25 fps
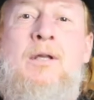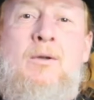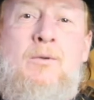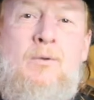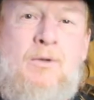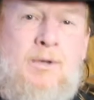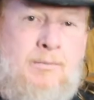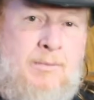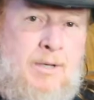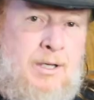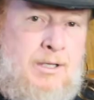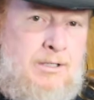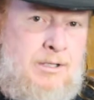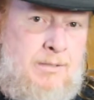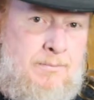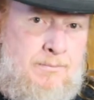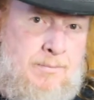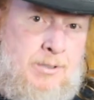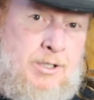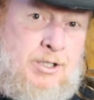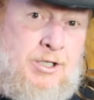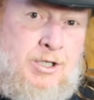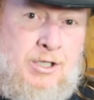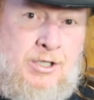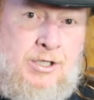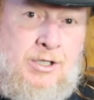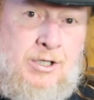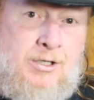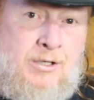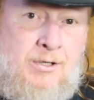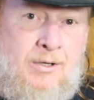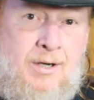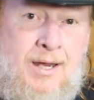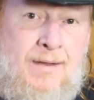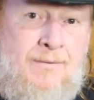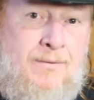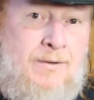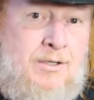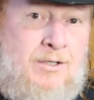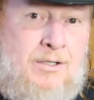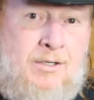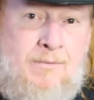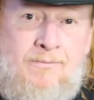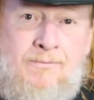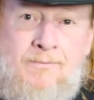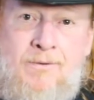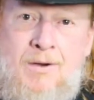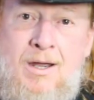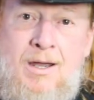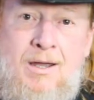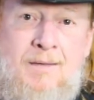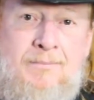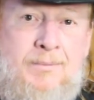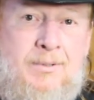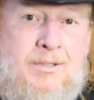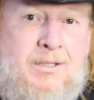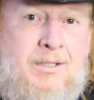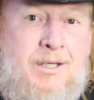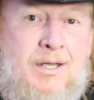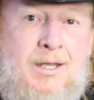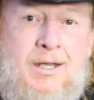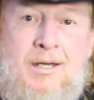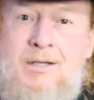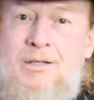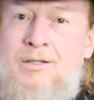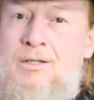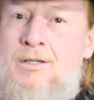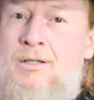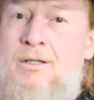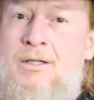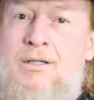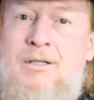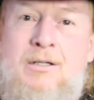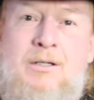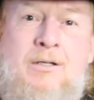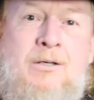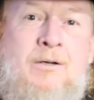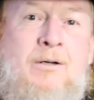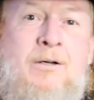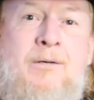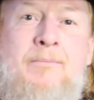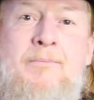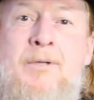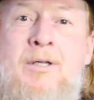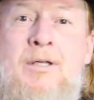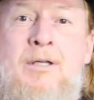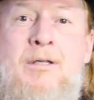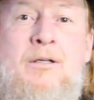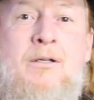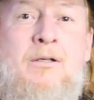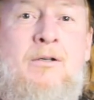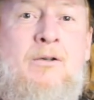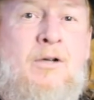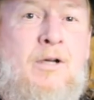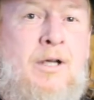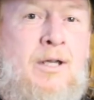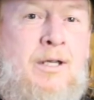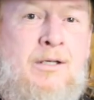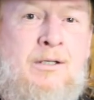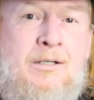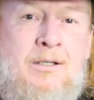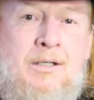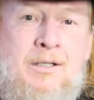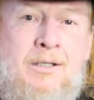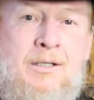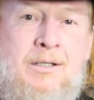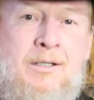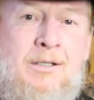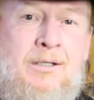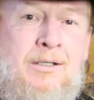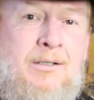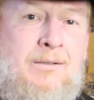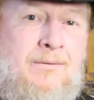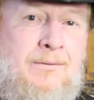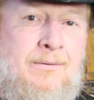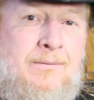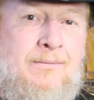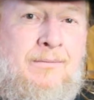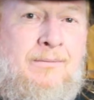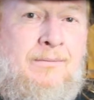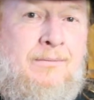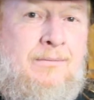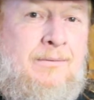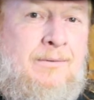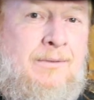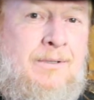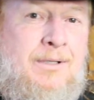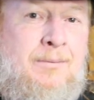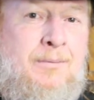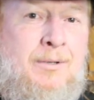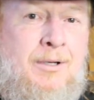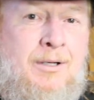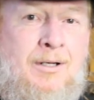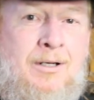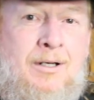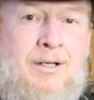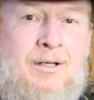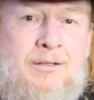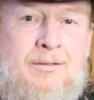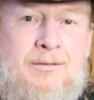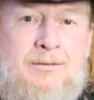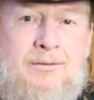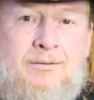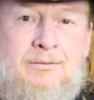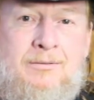We're going to make some biscuits and gravy and some fried potatoes, and this is going to be great. Come on along.